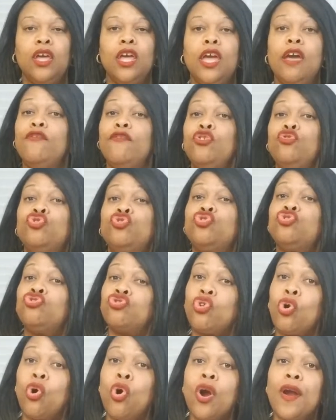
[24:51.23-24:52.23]
if you
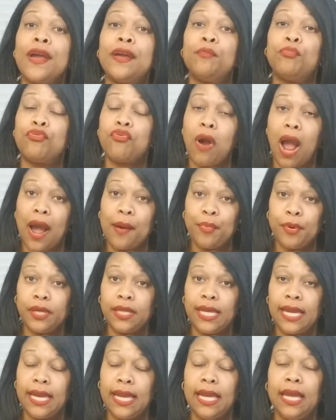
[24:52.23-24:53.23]
store it
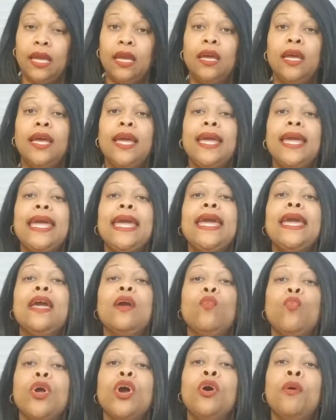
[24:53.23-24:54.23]
properly,
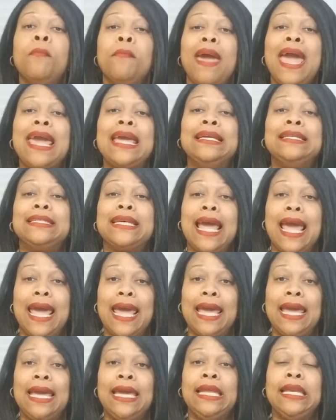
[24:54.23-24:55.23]
it will
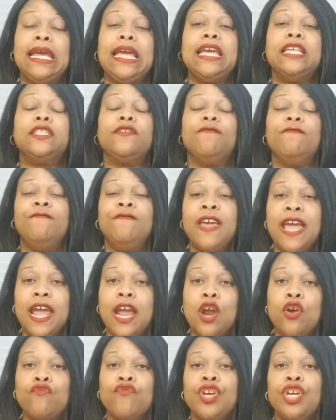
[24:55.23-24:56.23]
maintain its
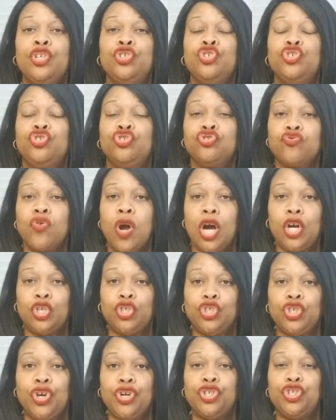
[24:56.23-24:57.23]
very
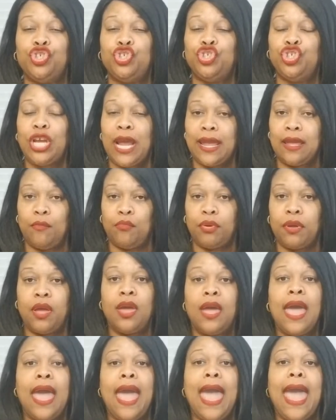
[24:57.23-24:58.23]
structured shape.
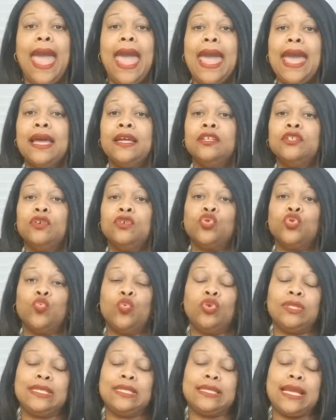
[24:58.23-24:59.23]
Handles
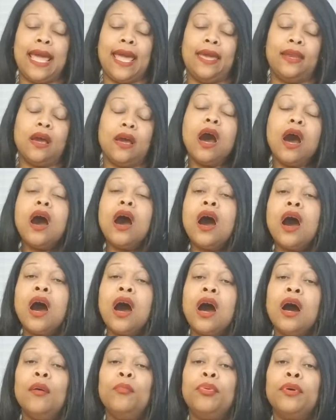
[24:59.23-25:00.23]
will stand
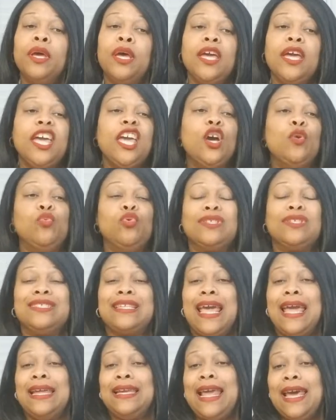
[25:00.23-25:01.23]
up, it will
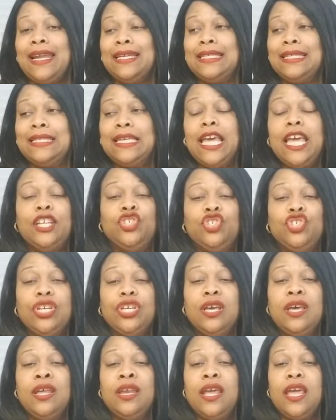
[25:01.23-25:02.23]
stand at
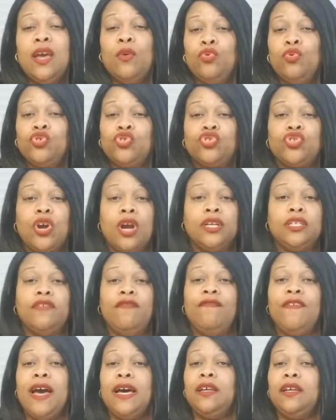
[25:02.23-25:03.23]
attention, it will start
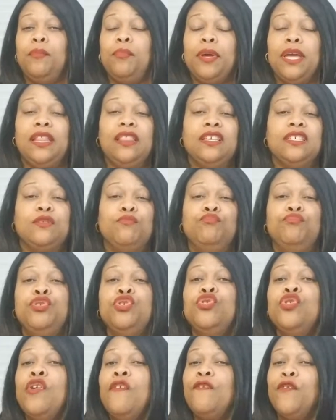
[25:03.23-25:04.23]
developing this
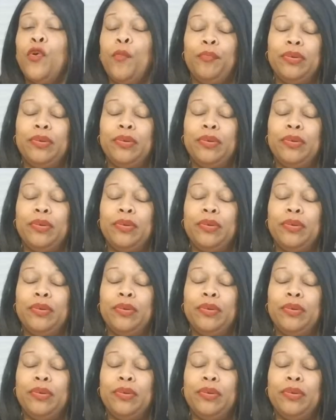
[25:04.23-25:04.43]
beautiful